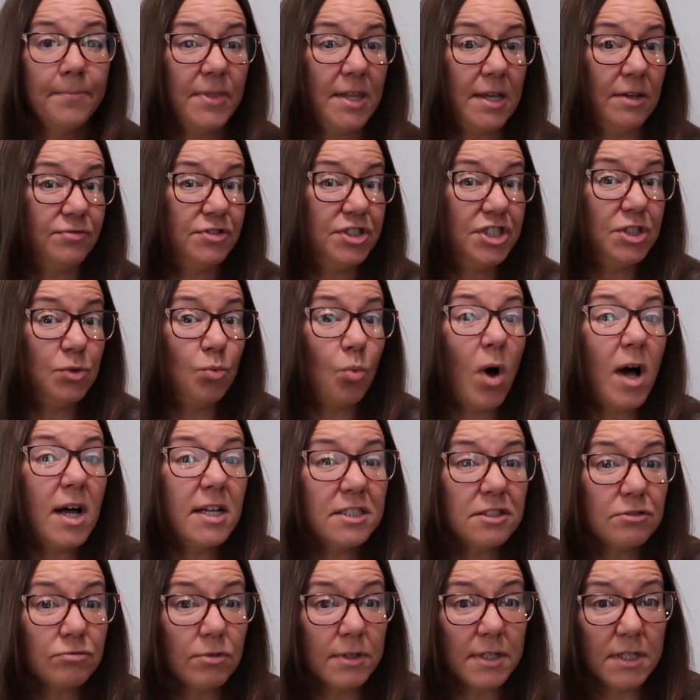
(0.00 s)
If she
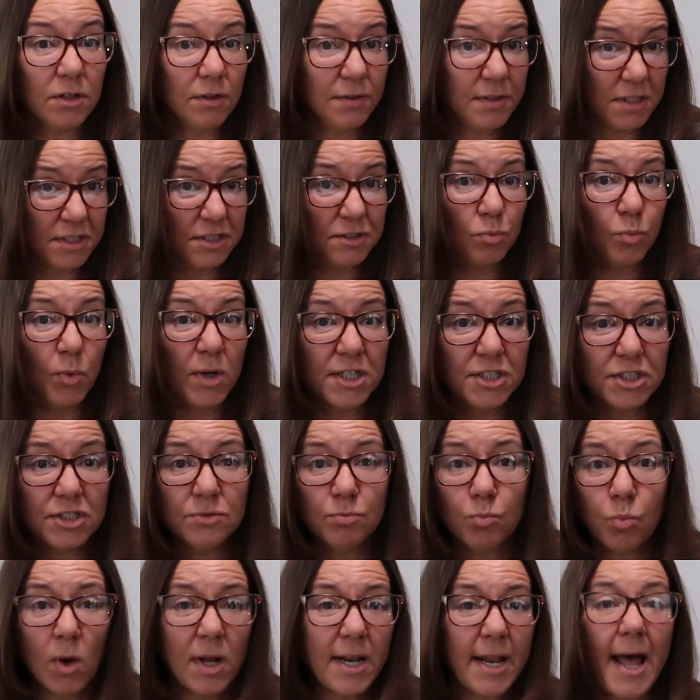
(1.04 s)
was real, this
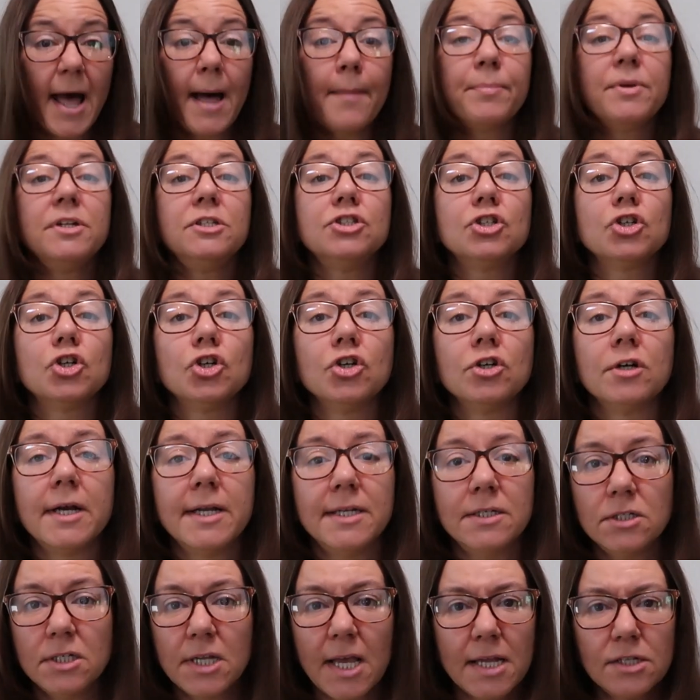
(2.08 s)
witch, what happened to her,
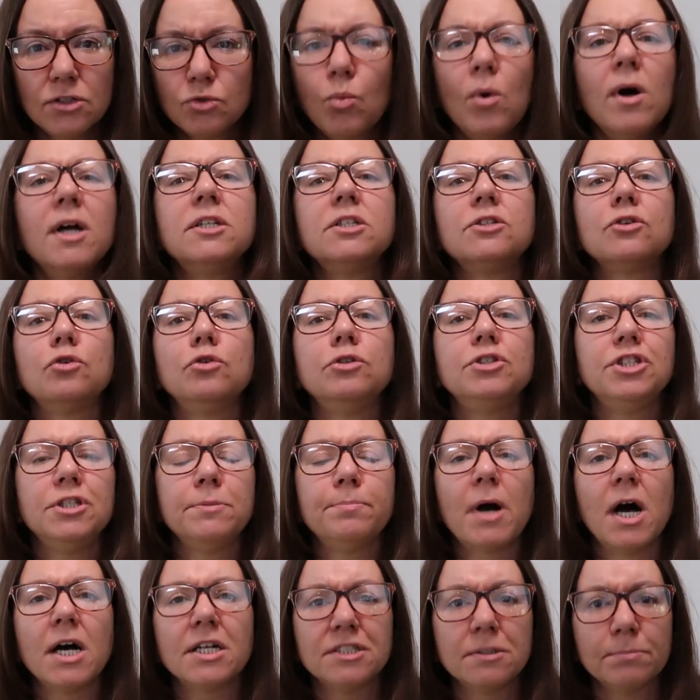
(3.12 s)
and what could she
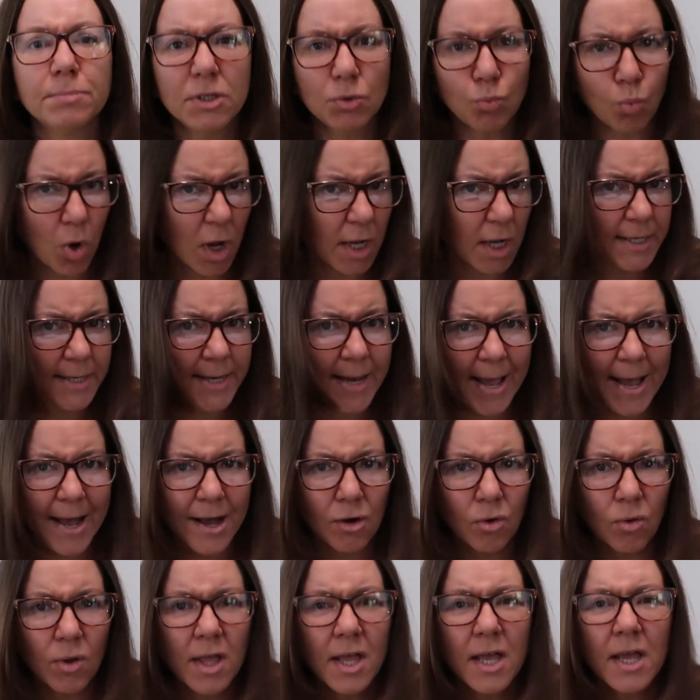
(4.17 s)
possibly want
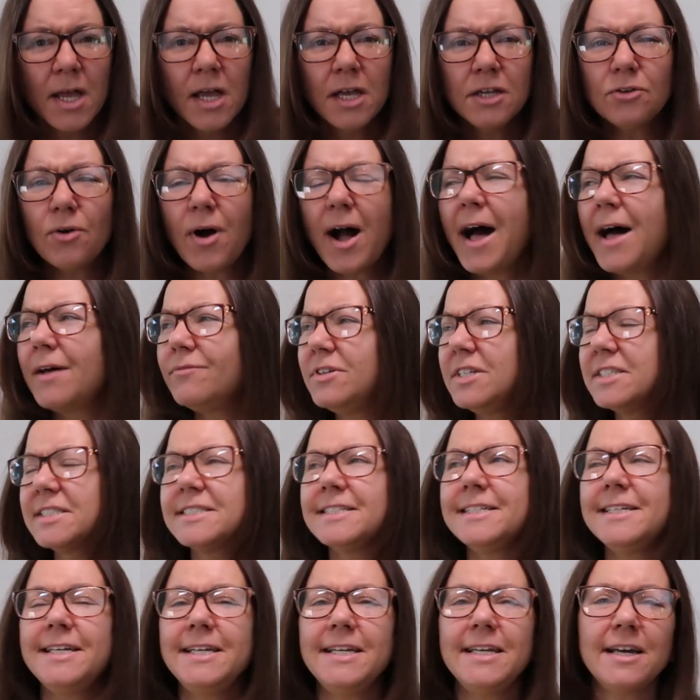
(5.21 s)
now?
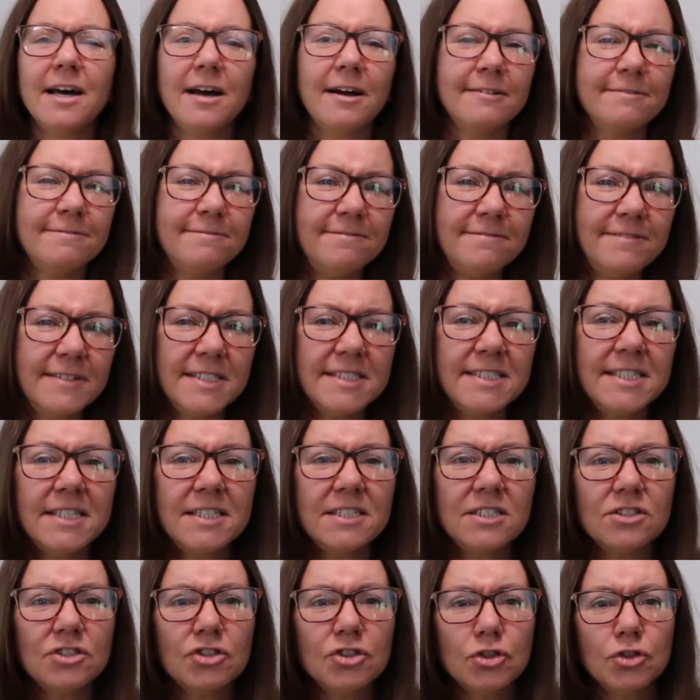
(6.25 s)
Obviously a
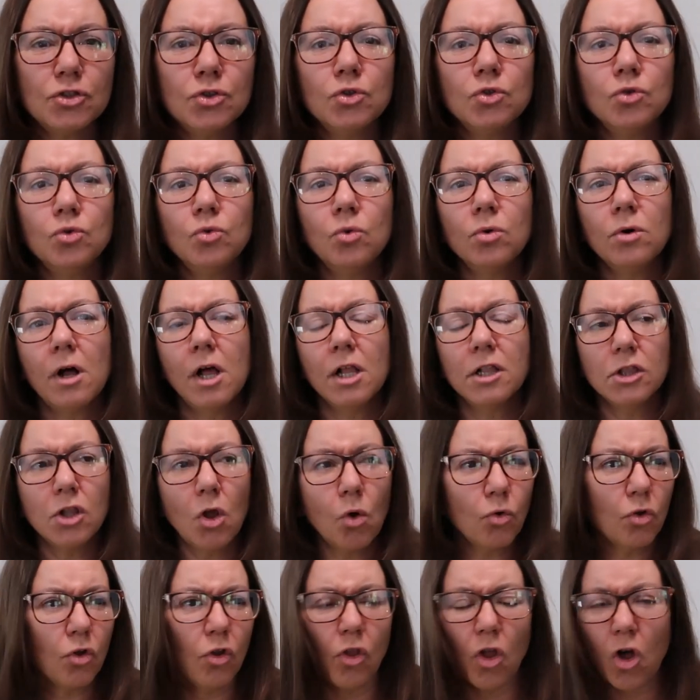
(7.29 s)
visit to a
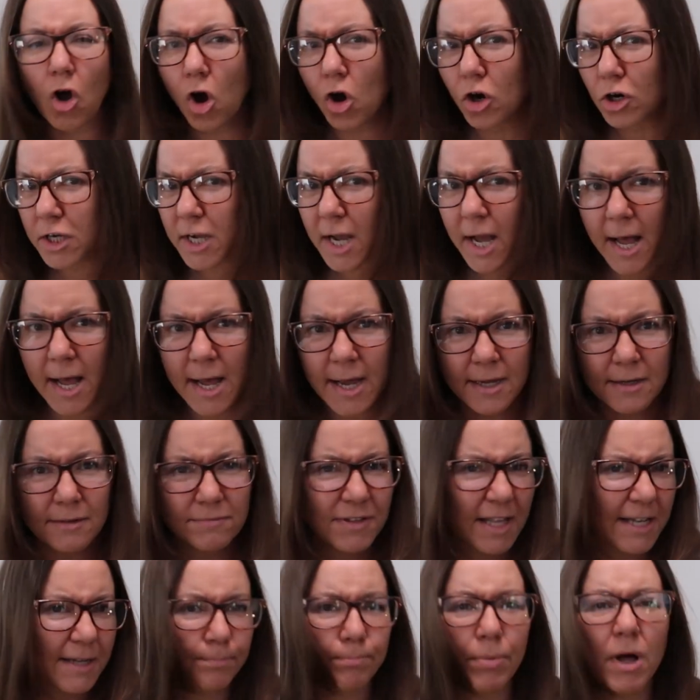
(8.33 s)
local archive,
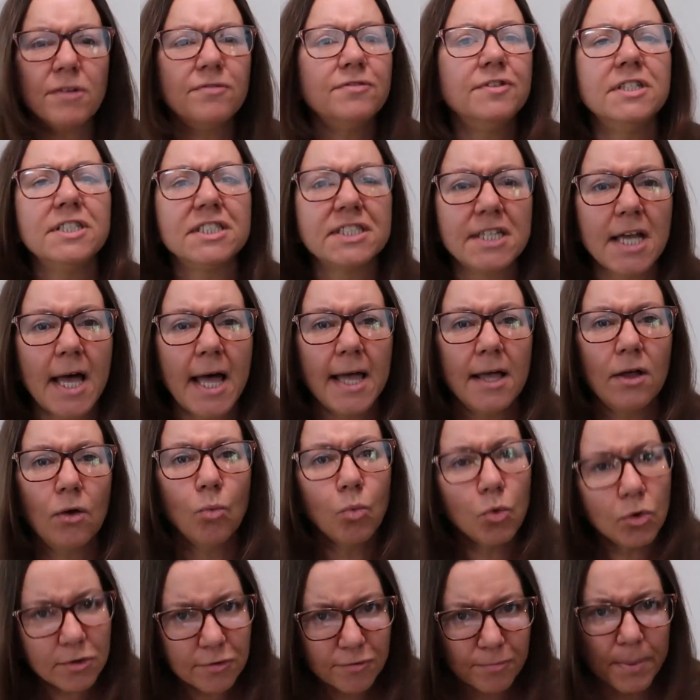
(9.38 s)
like Buffy style,
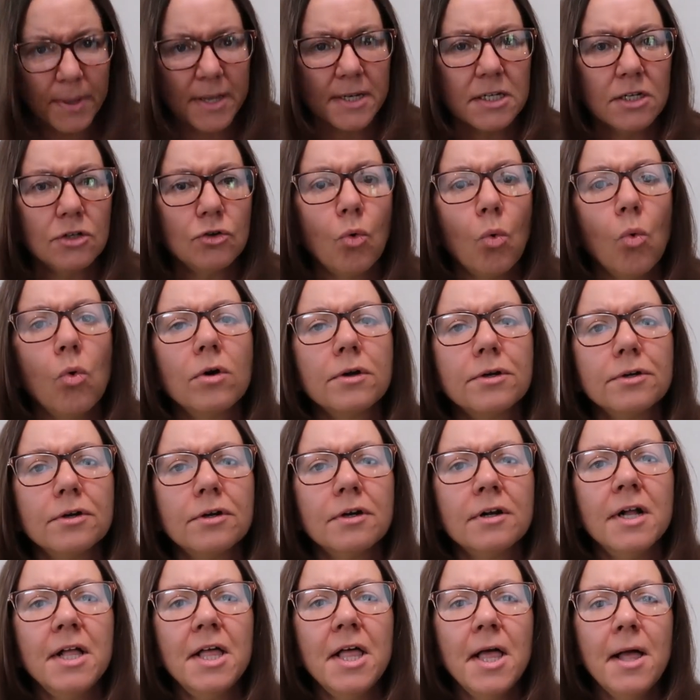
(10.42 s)
would have been in
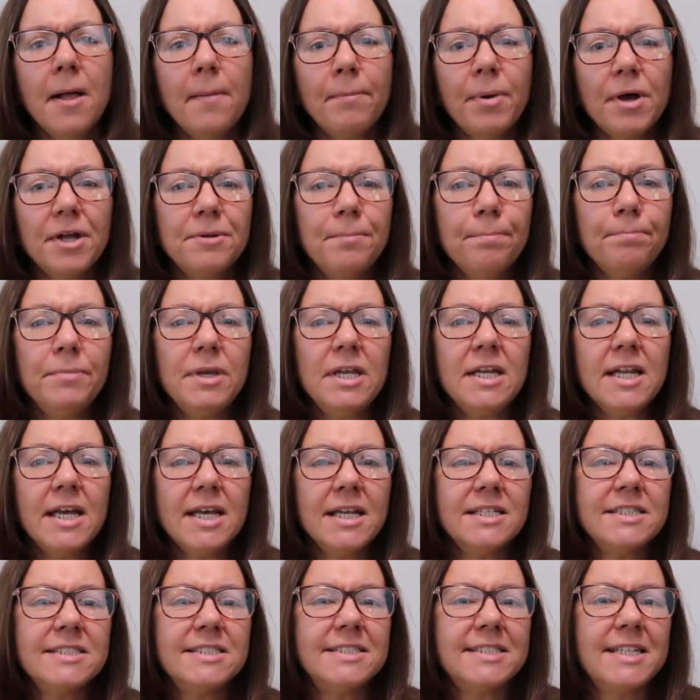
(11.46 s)
order, but Mina
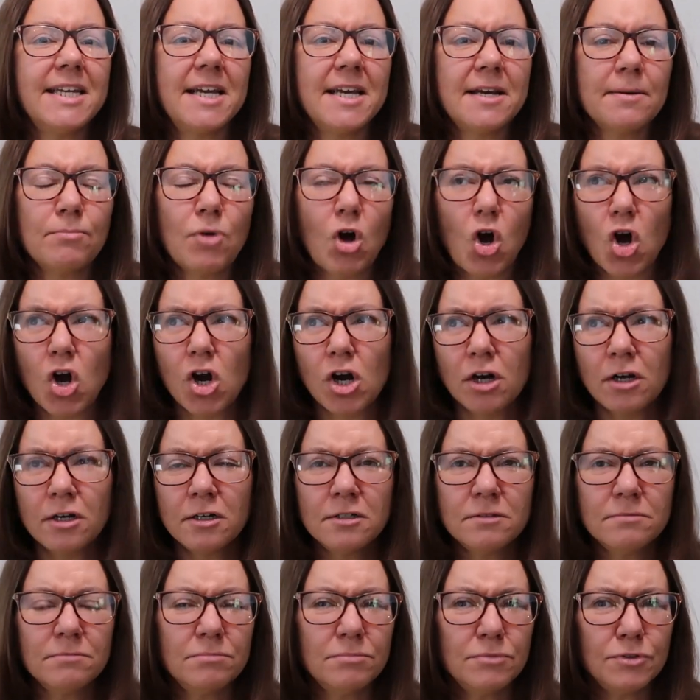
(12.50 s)
and Sam
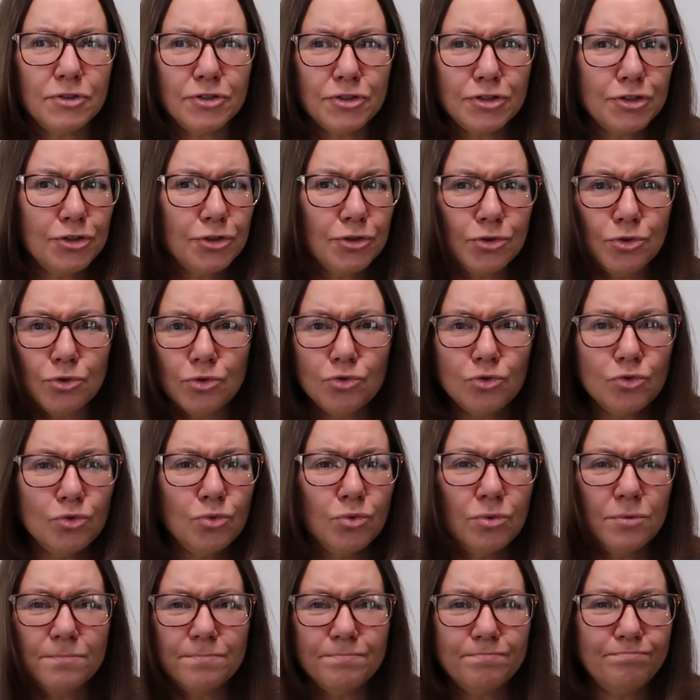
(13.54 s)
are
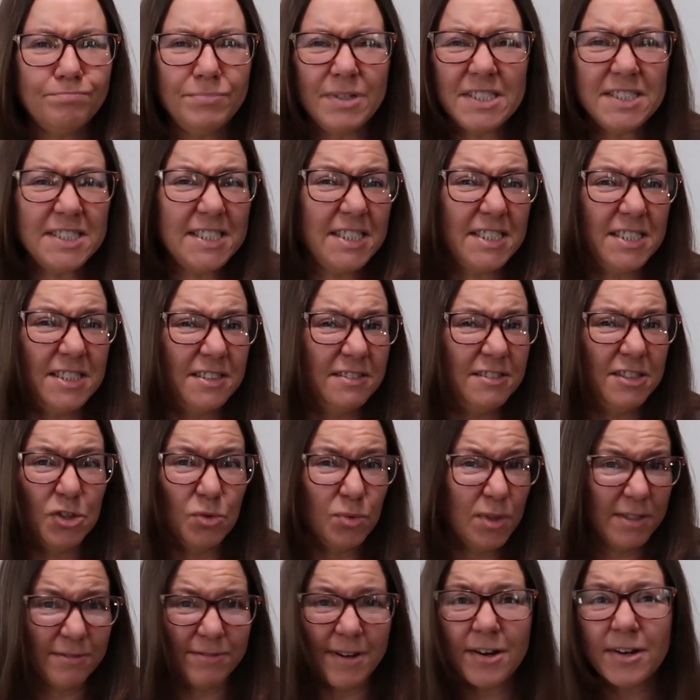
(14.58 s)
too busy
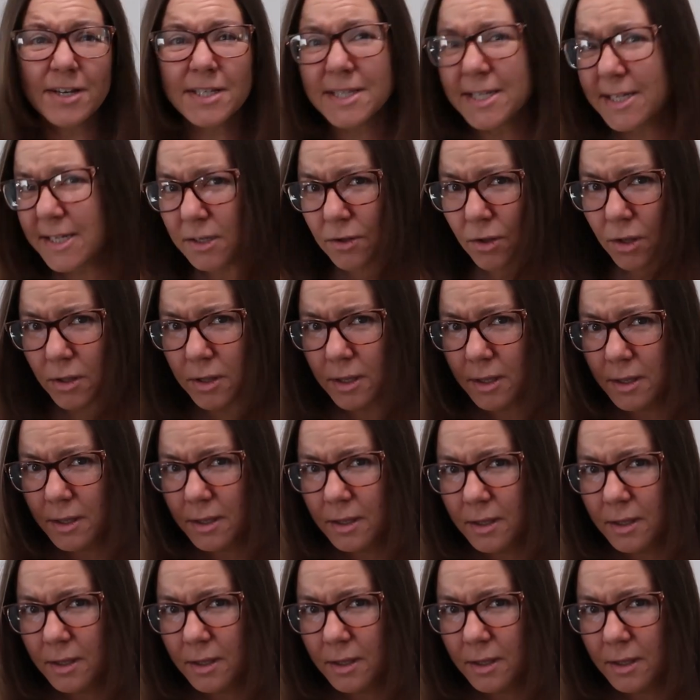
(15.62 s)
doing very little.